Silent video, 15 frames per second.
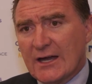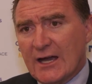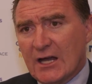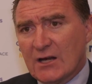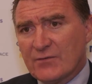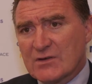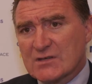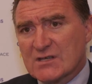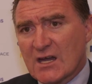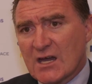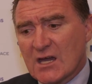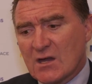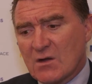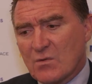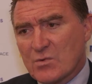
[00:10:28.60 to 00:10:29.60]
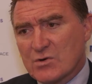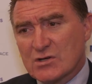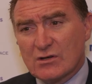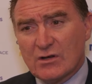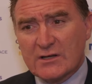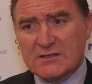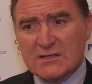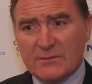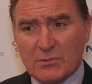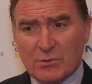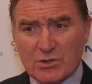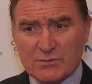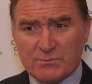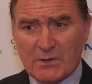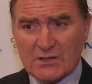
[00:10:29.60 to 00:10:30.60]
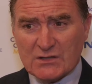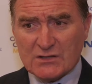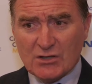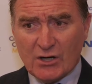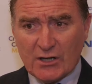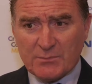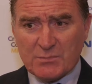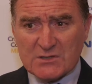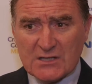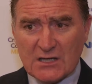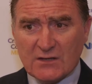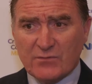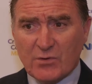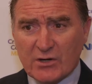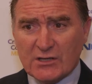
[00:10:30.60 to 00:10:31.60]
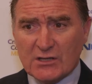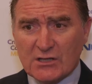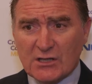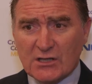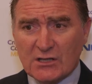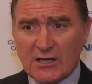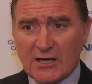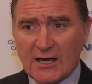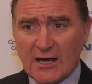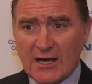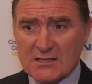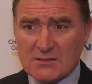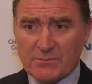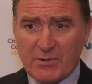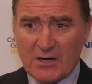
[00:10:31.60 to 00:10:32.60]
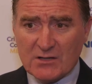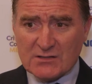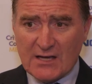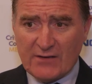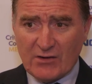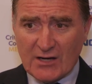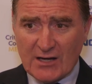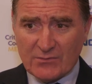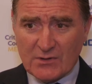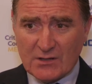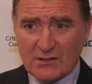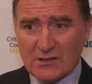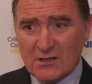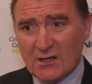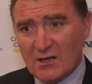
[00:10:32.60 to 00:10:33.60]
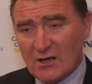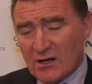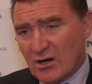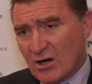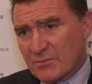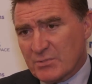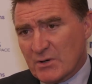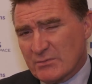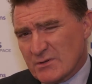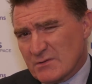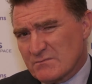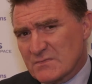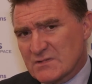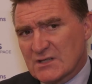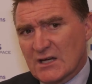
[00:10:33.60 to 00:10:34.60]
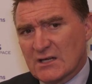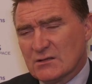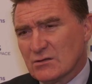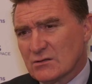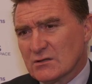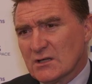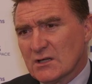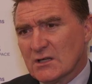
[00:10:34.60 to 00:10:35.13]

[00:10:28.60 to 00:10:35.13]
And if we say, would you like something which meets 90% of what you need, as opposed to having nothing, I'd probably say, look,